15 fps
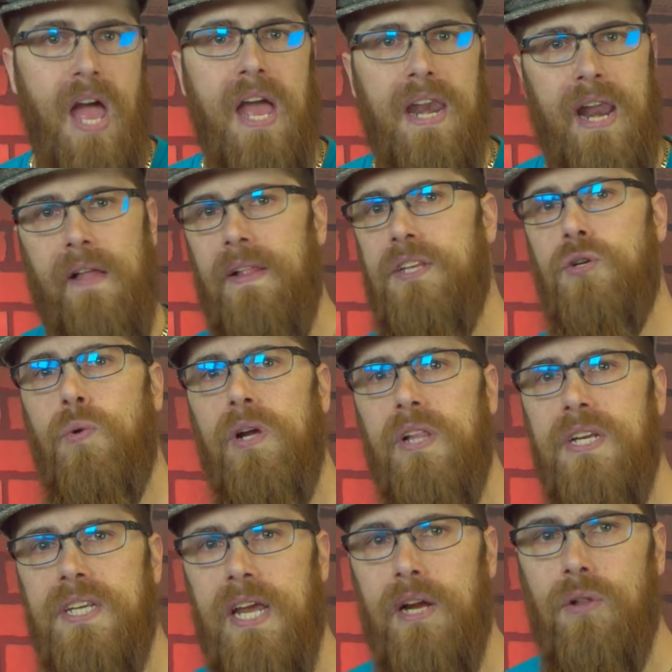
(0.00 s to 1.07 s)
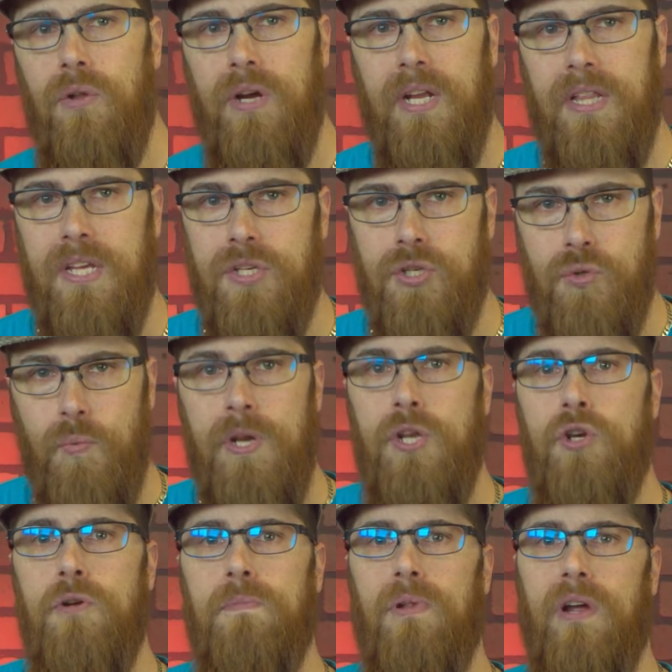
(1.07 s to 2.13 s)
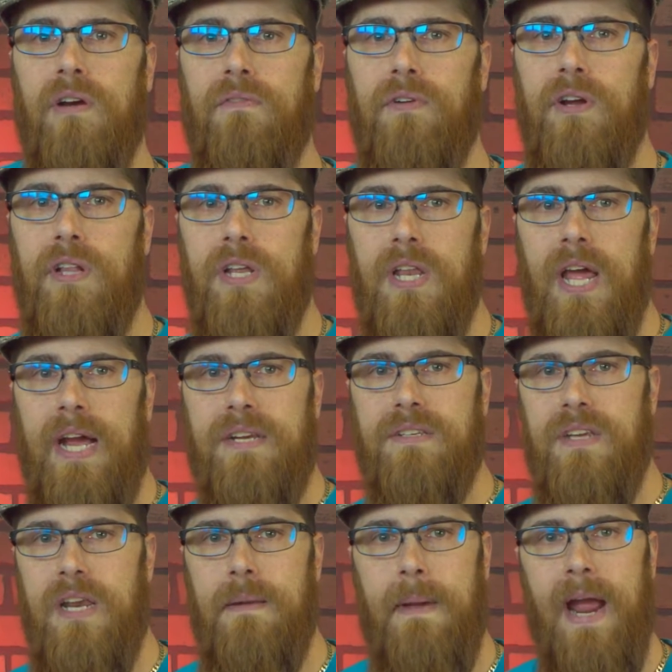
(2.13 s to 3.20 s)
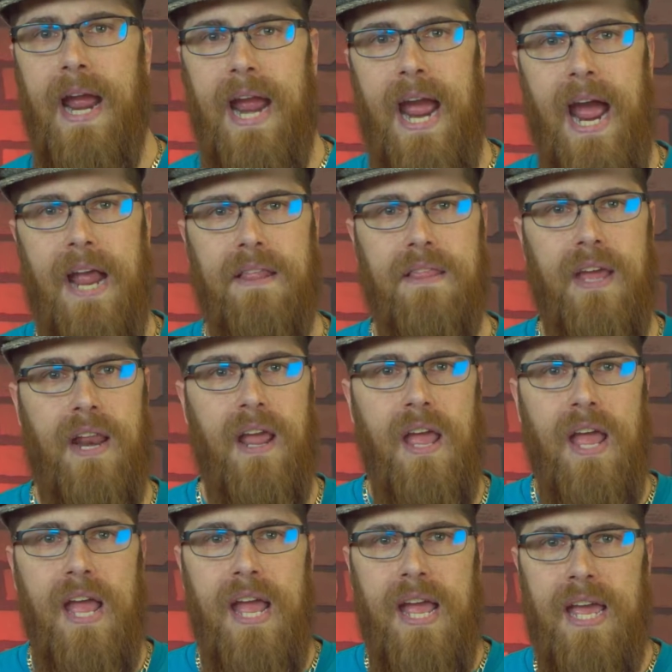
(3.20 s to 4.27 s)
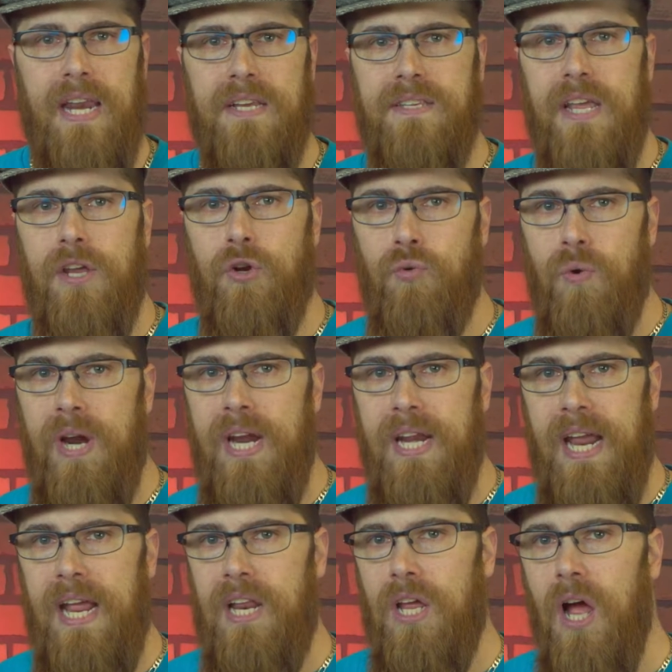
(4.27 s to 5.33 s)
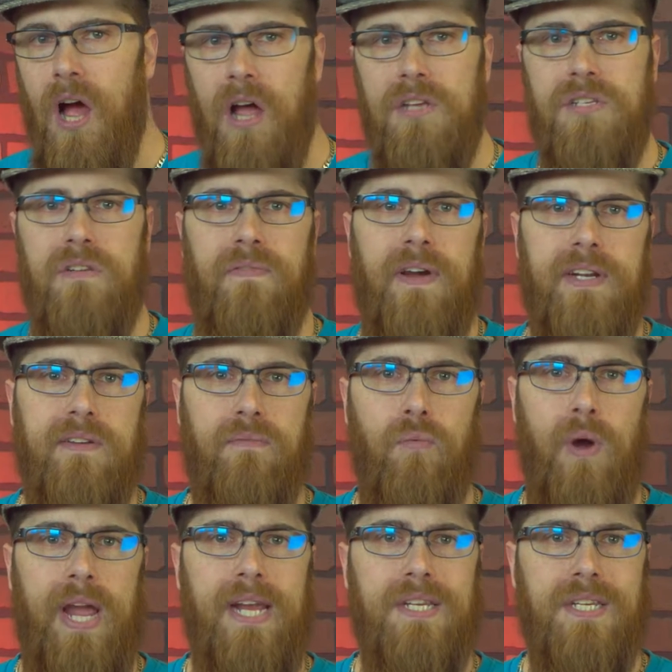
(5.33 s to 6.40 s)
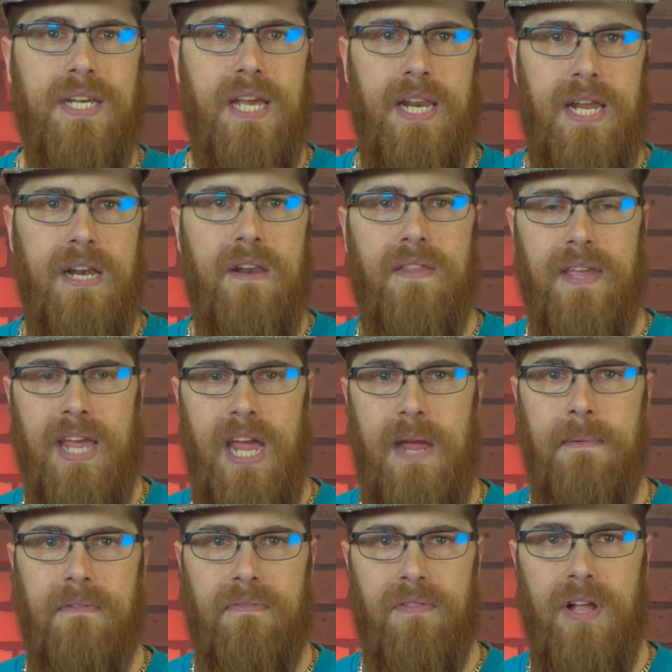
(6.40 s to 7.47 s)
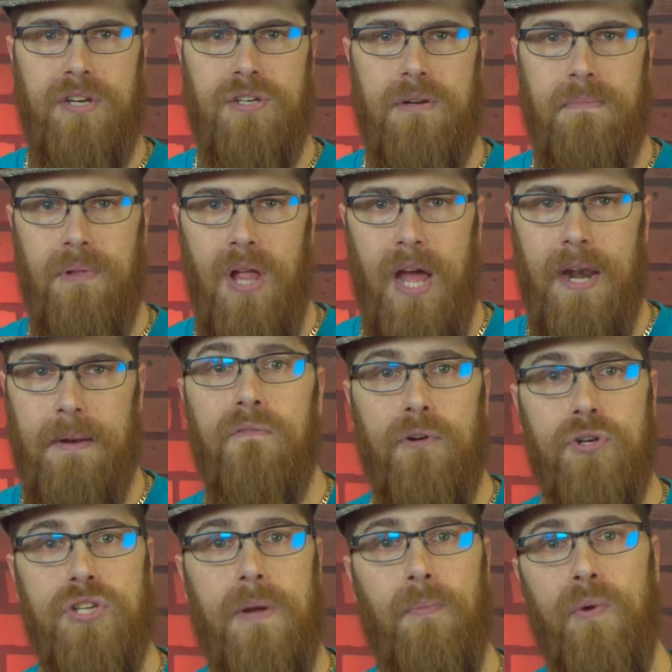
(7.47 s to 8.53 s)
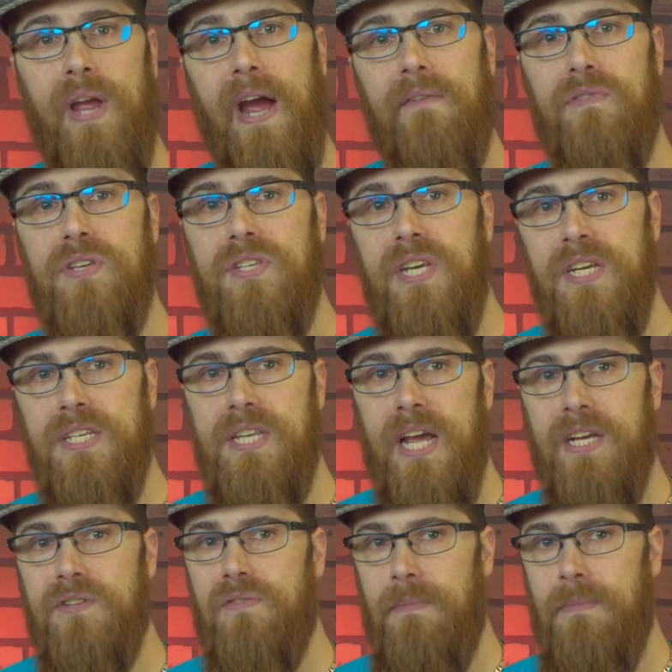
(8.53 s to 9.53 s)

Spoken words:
Now let's quickly take a look at these sweet new player-friendly decks, and may I add that it is a great and cost-effective way to get into the game of Flesh and Blood. First up, we have the 6 decks from